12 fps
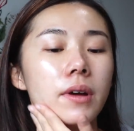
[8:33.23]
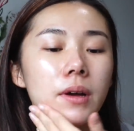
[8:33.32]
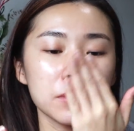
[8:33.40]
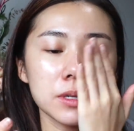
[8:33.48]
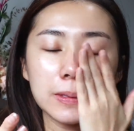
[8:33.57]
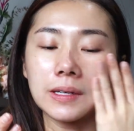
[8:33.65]

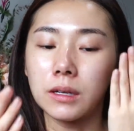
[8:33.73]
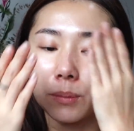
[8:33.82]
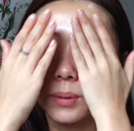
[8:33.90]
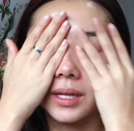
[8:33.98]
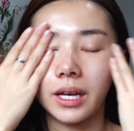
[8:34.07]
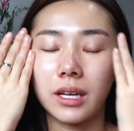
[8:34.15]
I'm just gonna
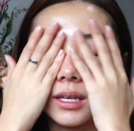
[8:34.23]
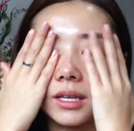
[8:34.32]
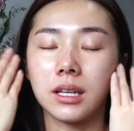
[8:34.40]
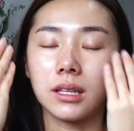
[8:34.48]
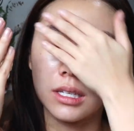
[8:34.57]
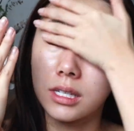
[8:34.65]
apply it
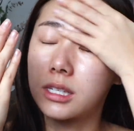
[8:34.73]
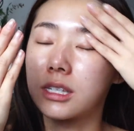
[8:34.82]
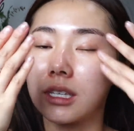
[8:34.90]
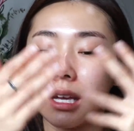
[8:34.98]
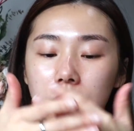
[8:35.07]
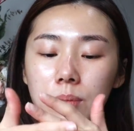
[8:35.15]
at this
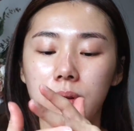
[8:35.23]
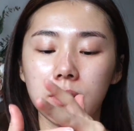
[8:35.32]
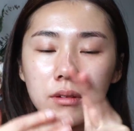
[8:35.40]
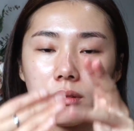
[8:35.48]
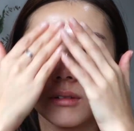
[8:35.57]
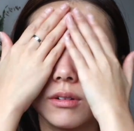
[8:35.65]
step
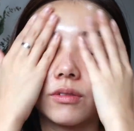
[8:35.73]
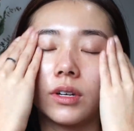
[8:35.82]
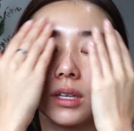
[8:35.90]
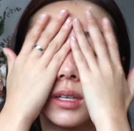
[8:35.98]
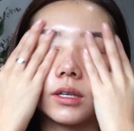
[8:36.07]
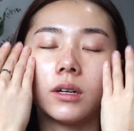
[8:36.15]
over
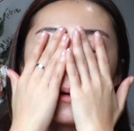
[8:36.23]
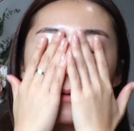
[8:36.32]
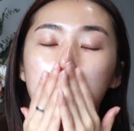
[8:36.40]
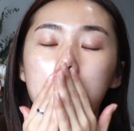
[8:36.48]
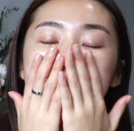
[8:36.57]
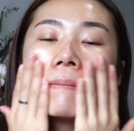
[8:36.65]
here.
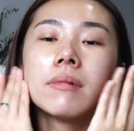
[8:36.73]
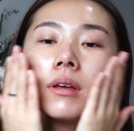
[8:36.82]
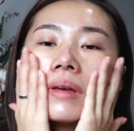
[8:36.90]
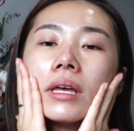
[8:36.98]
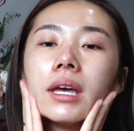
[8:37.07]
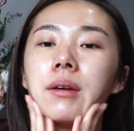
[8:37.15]

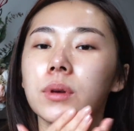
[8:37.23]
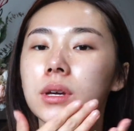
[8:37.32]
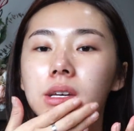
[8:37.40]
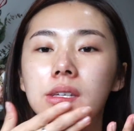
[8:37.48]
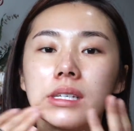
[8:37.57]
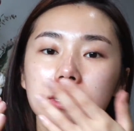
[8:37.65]
And
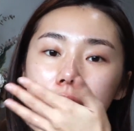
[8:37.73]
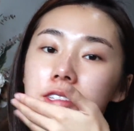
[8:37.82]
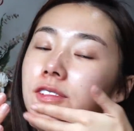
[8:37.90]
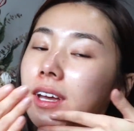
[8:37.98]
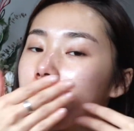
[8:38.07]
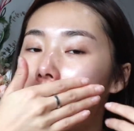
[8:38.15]
because this is
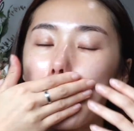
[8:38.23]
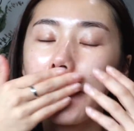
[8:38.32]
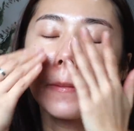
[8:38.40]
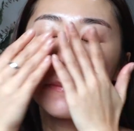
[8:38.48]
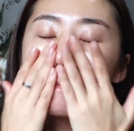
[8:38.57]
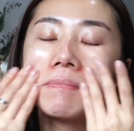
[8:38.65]

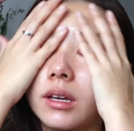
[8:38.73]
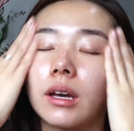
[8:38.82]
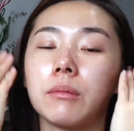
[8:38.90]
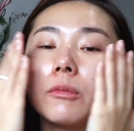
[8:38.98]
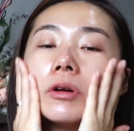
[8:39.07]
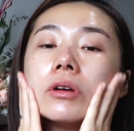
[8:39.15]
Fancl,
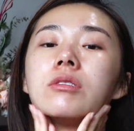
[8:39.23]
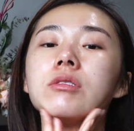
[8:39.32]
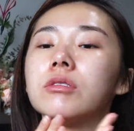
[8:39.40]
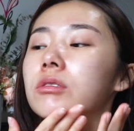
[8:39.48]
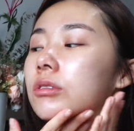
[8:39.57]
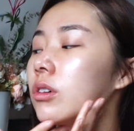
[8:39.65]
I'm going
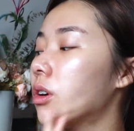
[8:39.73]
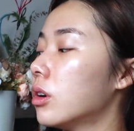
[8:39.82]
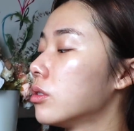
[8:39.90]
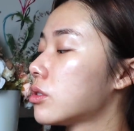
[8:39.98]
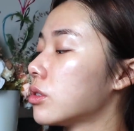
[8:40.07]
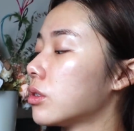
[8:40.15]
to
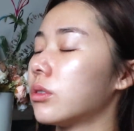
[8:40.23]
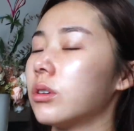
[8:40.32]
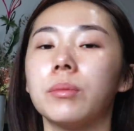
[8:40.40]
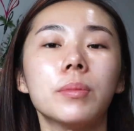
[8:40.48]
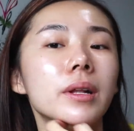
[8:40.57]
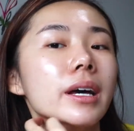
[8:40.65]
also
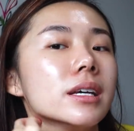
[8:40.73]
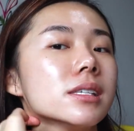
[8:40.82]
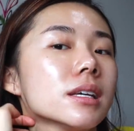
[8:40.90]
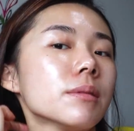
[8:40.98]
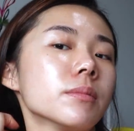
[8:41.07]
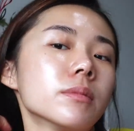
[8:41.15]
apply
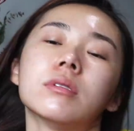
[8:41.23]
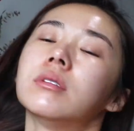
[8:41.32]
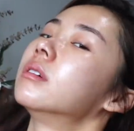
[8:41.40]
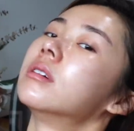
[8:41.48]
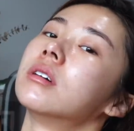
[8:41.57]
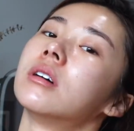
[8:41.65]
some
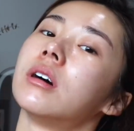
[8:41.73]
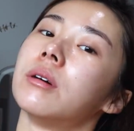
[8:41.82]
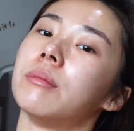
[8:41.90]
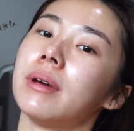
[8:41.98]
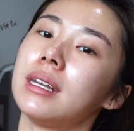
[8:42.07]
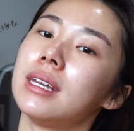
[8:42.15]

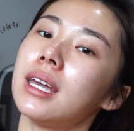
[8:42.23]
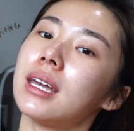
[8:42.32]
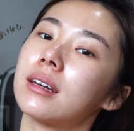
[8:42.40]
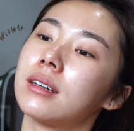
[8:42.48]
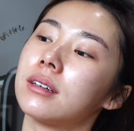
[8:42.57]
on my neck.